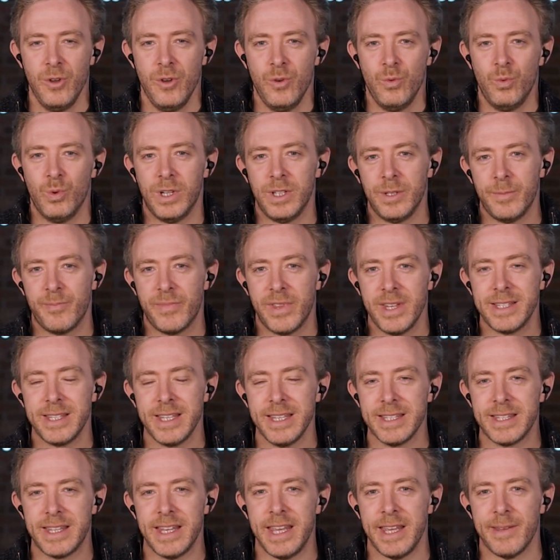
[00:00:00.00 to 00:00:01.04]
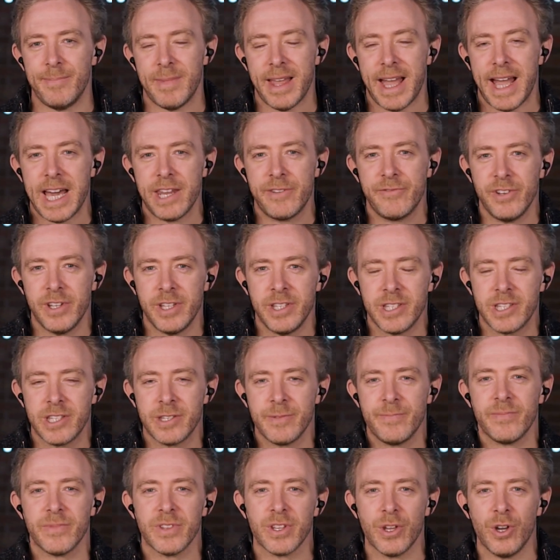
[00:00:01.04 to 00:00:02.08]
Well, this is the
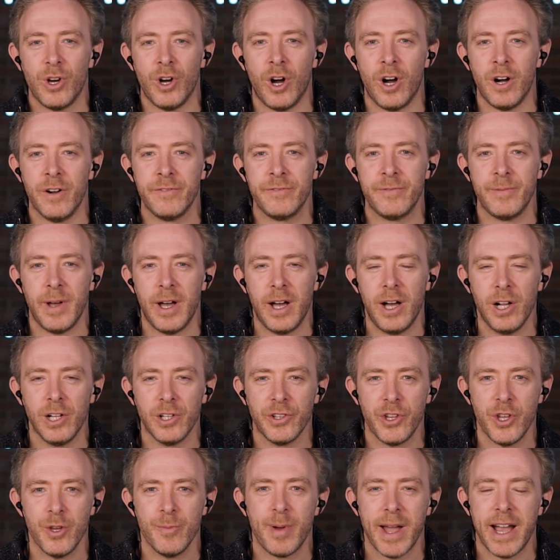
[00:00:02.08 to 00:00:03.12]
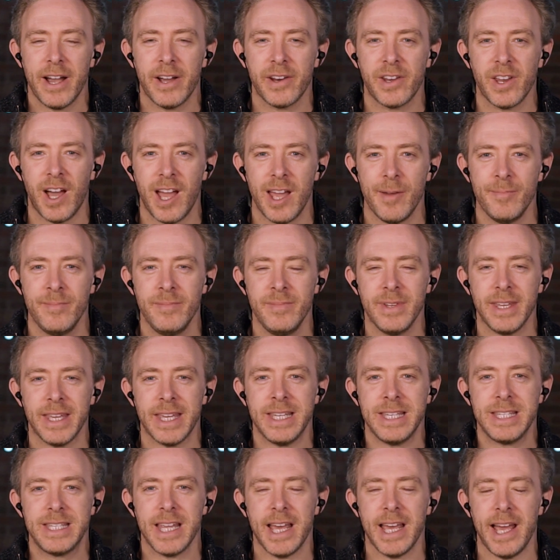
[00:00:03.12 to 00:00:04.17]
advent of a whole new paradigm
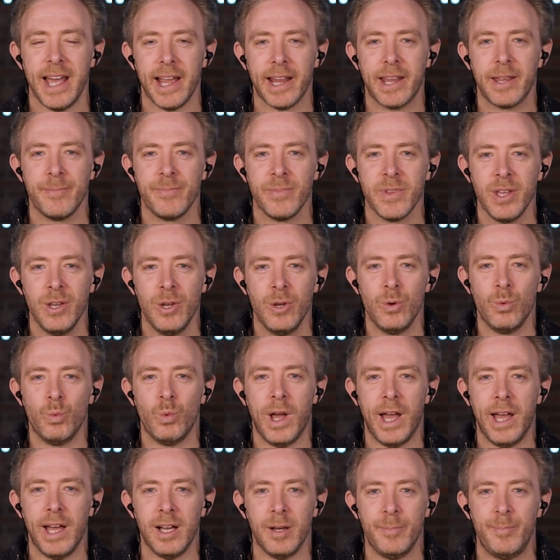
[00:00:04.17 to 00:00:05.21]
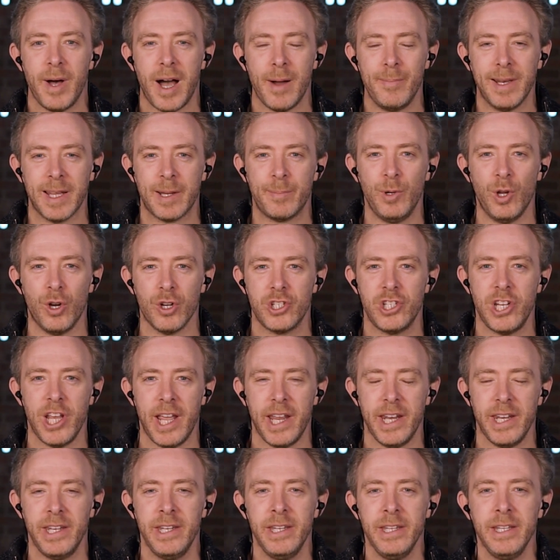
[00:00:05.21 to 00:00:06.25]
in tech, where a public
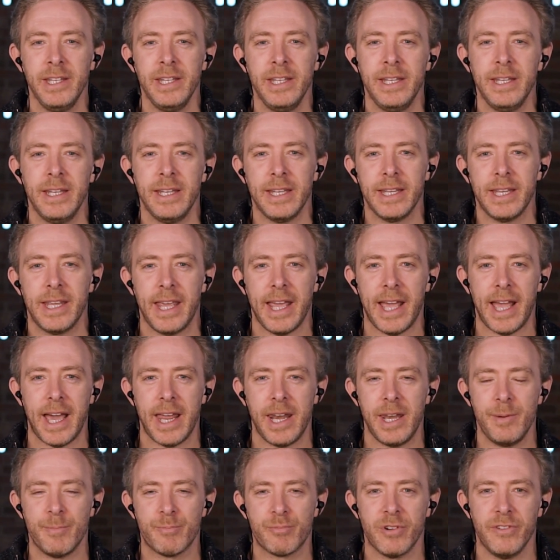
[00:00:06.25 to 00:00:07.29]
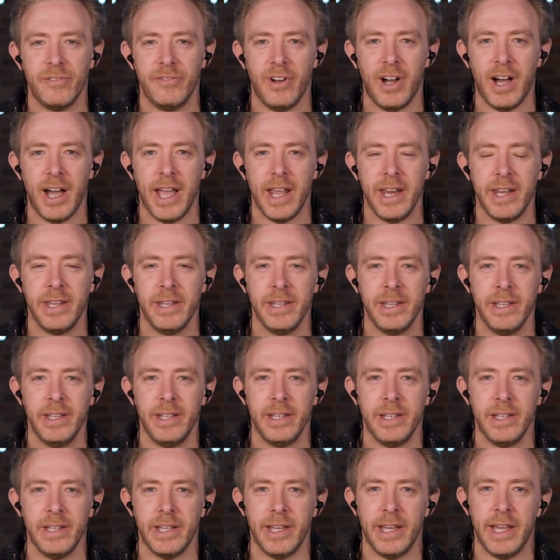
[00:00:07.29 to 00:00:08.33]
blockchain can provide
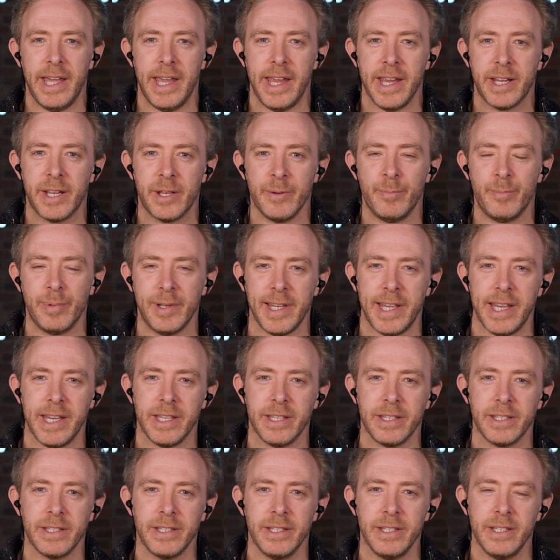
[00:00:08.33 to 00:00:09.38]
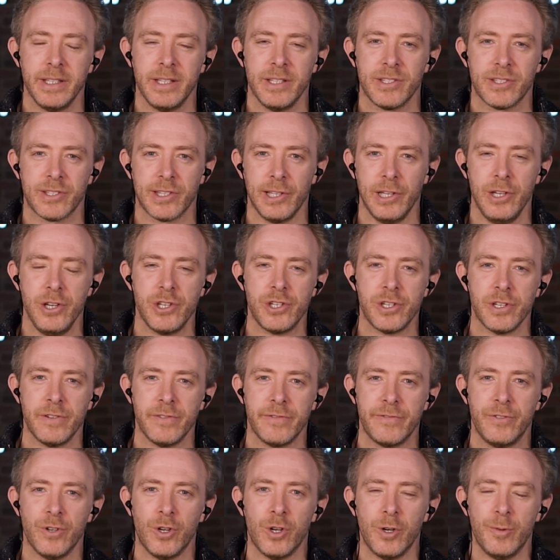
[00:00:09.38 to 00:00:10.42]
a complete solution
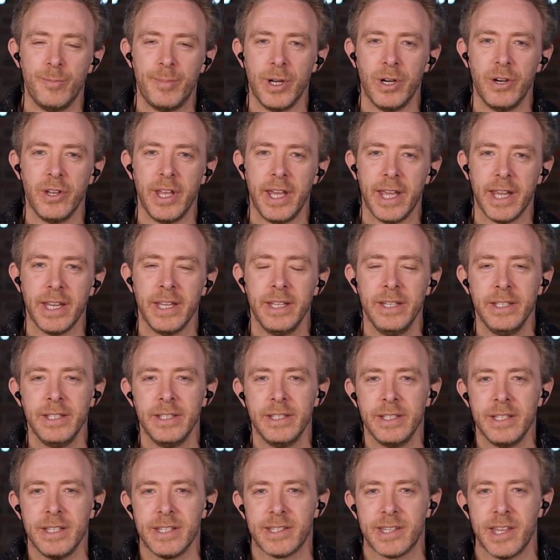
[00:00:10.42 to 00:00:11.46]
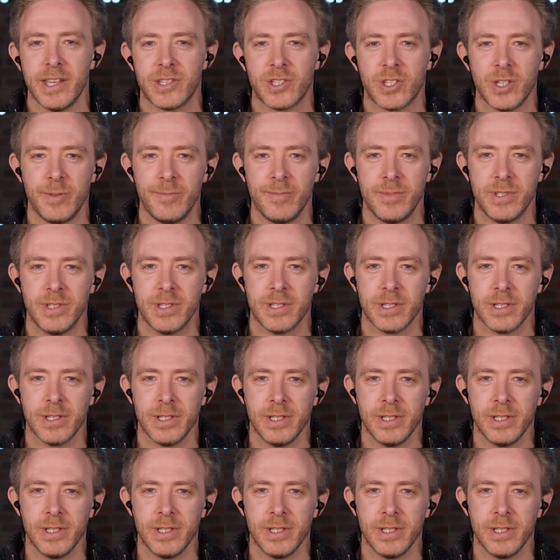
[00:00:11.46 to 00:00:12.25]
for building systems,